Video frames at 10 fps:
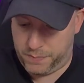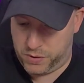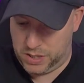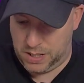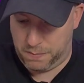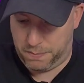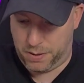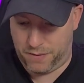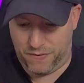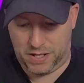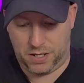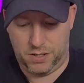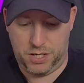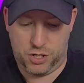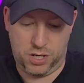absolutely perfect
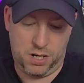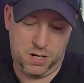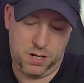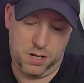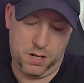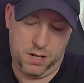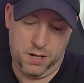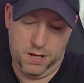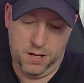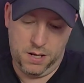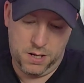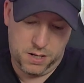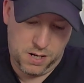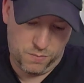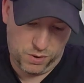condition.
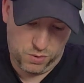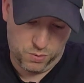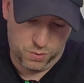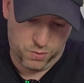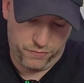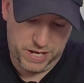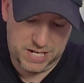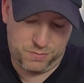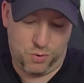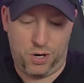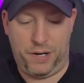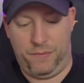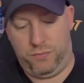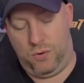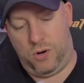And here we go. This
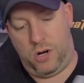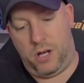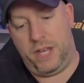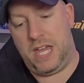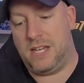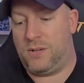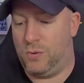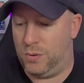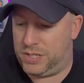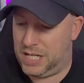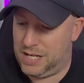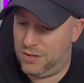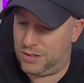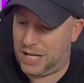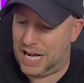one, oh, there you go. See,
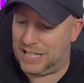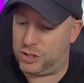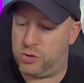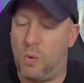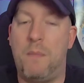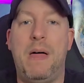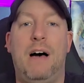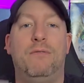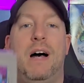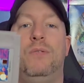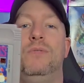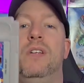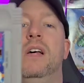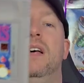look, I swapped that round.